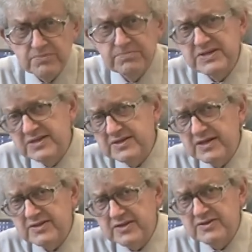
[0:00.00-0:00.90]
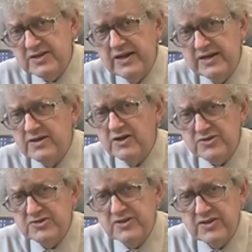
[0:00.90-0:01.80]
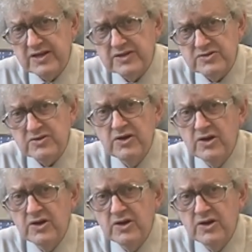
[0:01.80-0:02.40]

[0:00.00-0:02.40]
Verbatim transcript: but it does contain nasty things,